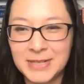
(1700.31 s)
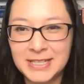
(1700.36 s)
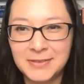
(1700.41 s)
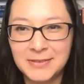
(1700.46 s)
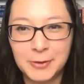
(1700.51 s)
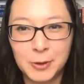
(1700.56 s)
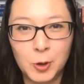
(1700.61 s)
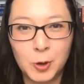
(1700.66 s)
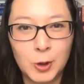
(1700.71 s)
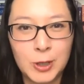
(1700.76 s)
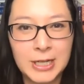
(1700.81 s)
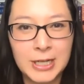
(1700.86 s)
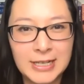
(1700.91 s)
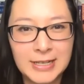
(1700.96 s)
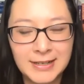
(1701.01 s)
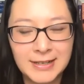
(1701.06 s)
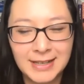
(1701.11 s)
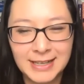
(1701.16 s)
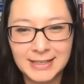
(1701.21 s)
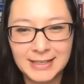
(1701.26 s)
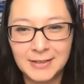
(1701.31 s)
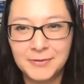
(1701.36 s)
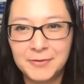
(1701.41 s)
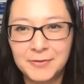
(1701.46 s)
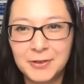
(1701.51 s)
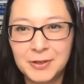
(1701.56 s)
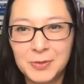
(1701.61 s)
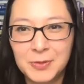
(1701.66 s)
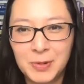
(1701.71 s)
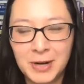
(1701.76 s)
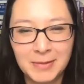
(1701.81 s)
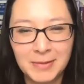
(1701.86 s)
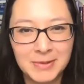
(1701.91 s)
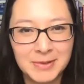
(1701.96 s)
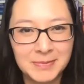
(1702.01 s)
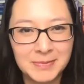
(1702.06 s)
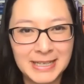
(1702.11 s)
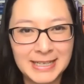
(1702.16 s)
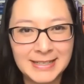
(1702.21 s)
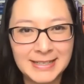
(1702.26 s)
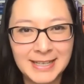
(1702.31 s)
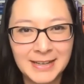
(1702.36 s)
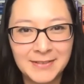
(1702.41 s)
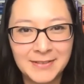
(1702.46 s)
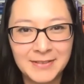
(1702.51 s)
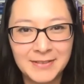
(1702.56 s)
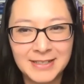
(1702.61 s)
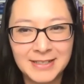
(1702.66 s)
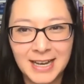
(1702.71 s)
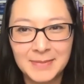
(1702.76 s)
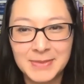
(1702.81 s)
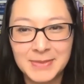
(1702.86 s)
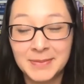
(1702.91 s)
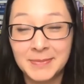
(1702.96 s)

have recorded like the first problem like seven times.